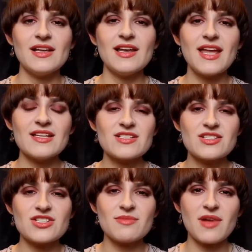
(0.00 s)
Later,
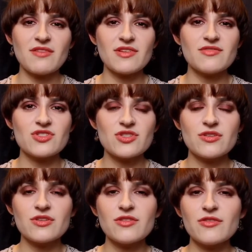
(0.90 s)
she married the
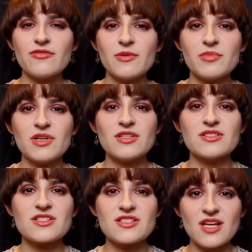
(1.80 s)
Duke of
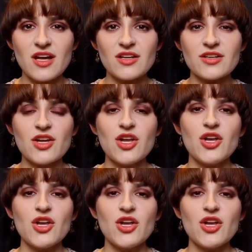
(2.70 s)
Northumberland's son,